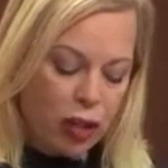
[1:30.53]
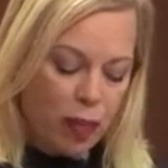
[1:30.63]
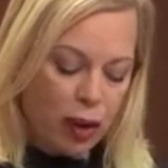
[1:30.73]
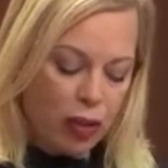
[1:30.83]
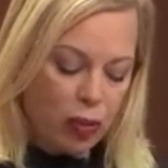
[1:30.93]

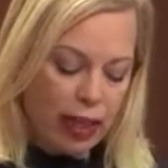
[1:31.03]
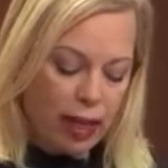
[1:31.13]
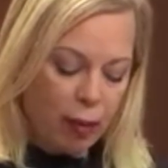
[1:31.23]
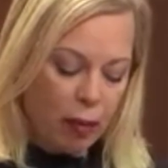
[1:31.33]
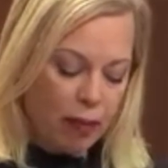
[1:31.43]
sponsoring
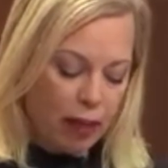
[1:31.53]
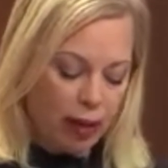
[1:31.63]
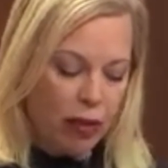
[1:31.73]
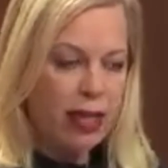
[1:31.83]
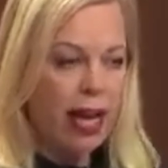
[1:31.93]
government
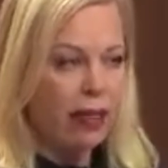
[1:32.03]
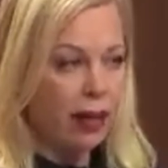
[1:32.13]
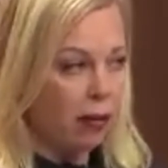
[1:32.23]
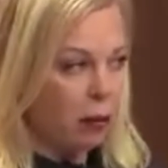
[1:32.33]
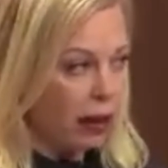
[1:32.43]
bills and the
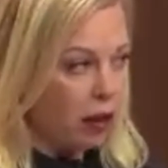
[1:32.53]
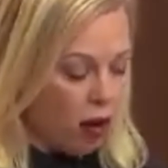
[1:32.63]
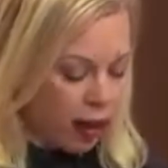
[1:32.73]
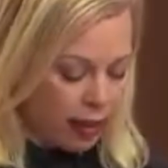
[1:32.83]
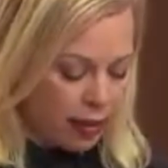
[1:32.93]
government
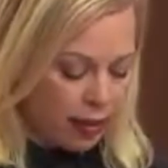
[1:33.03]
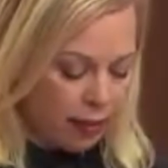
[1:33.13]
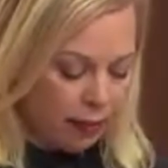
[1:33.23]
caucus.